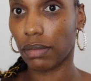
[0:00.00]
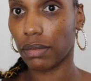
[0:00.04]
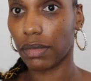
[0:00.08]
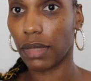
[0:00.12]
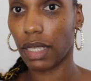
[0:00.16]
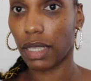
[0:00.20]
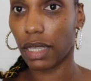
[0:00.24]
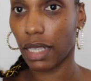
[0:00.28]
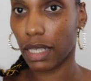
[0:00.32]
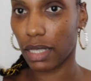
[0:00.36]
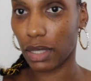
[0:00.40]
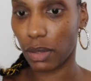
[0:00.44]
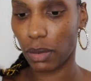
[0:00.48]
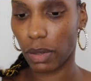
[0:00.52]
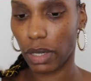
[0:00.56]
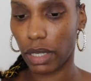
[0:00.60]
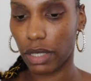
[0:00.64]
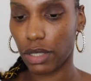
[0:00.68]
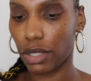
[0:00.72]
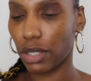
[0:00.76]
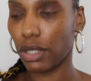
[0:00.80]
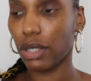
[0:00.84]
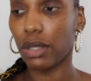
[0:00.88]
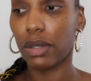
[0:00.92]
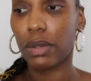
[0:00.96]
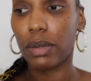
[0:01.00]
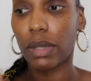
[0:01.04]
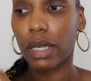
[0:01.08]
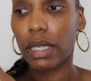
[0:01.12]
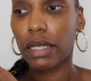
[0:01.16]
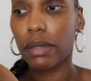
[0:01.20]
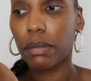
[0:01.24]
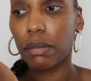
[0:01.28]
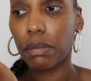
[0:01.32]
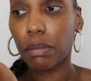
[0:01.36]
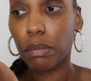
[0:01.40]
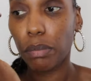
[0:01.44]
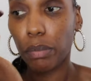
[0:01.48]
And that's what I do,
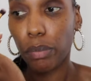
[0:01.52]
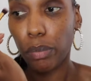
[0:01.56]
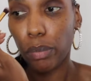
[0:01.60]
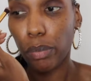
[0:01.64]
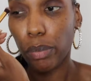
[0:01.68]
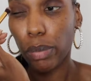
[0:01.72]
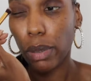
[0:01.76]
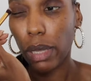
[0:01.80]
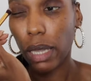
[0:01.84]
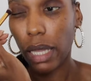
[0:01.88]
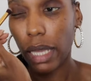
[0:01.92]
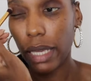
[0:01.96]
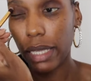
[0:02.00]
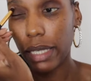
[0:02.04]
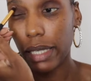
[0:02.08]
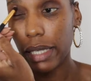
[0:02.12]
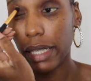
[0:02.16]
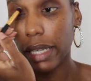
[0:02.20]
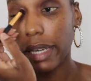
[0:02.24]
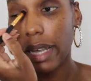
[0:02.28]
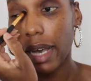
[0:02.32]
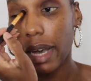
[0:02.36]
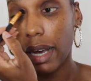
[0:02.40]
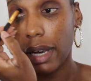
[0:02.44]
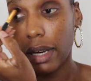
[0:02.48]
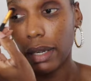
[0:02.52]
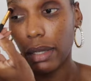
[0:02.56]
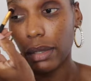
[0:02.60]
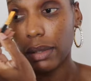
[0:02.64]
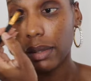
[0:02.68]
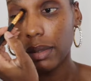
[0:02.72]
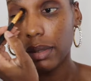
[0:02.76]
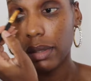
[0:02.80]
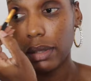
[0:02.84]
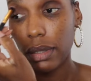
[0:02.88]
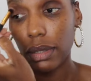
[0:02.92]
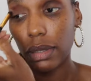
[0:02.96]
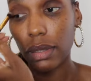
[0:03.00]
and blend it out.